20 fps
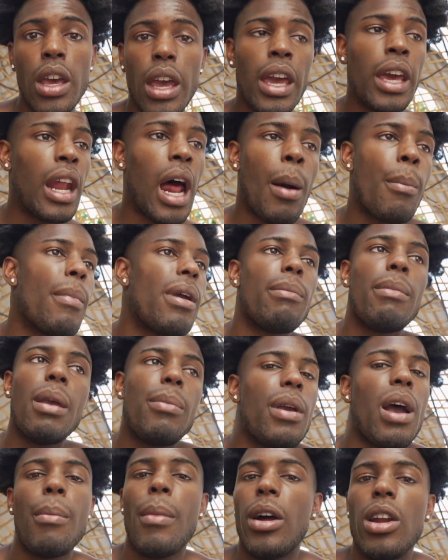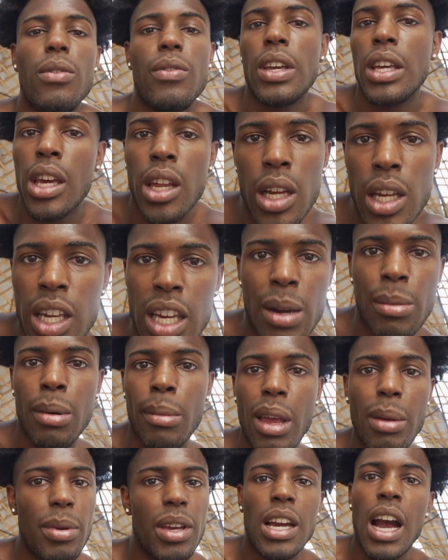And I may, maybe I might even get a camera.
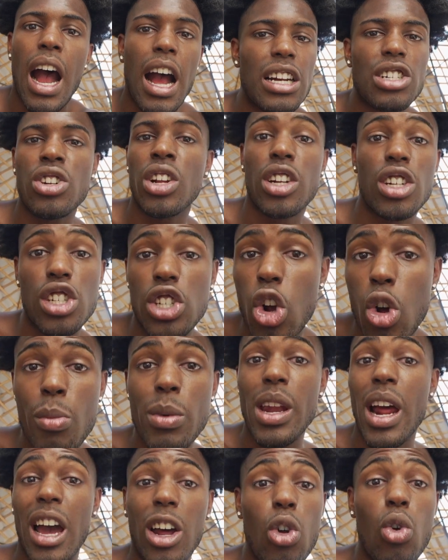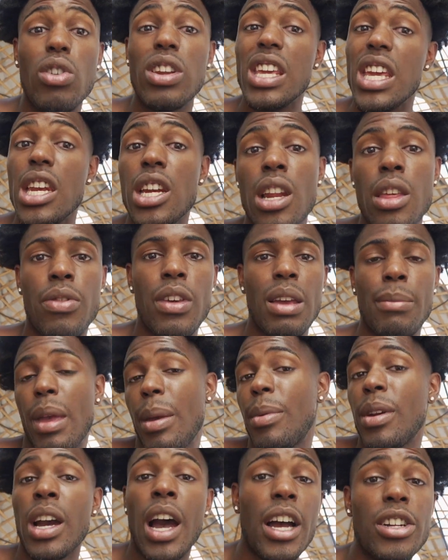Maybe God's trying to show me that I don't need anything.
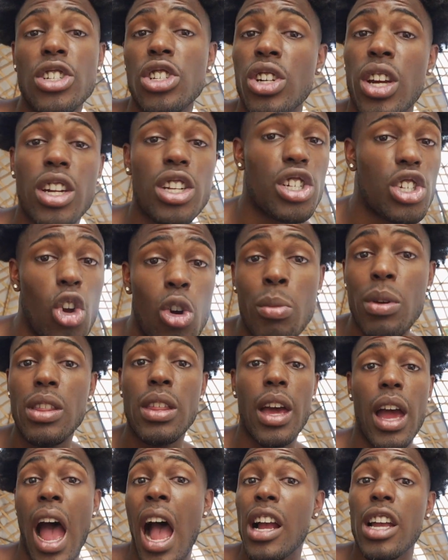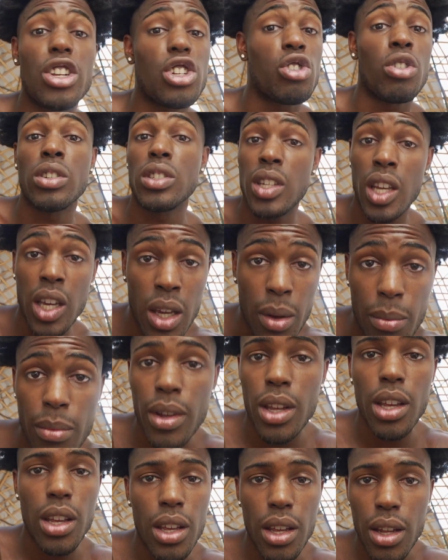Maybe God's just trying to show me that I could trust Him.
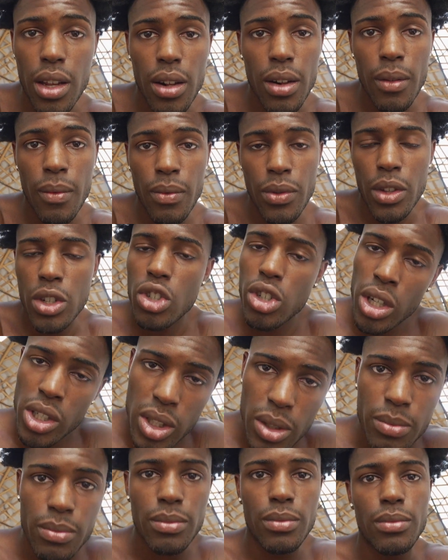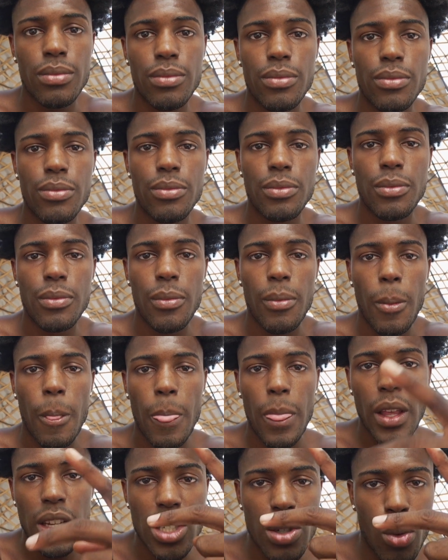Trust Him.
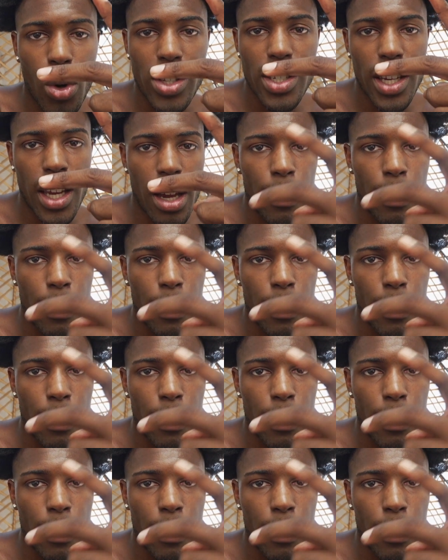It's your boy Tay.